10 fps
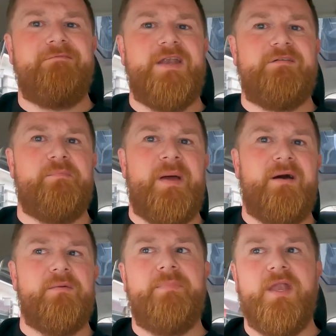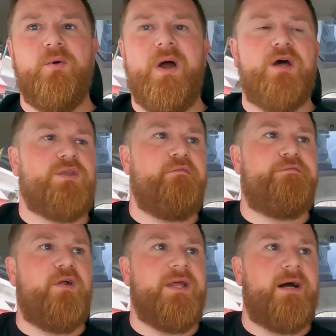have another pound, and by the way, I don't
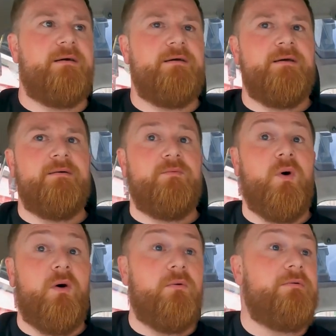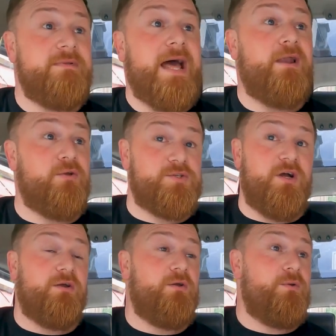follow you. Well, now looks
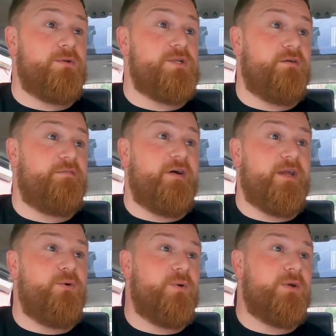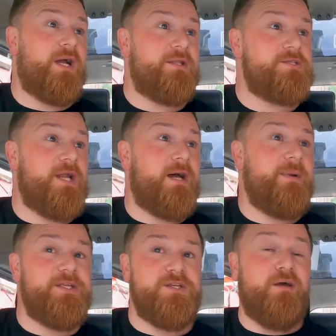like who looks like a fucking awkward cunt, do you know what
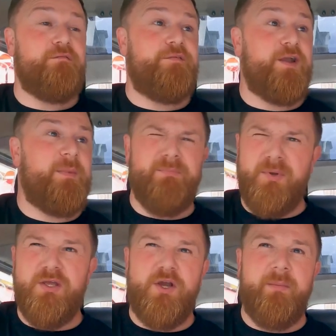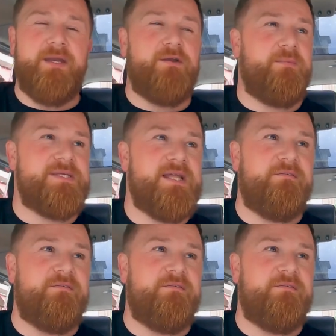I mean? So you don't follow me, but you're commenting on my yeah.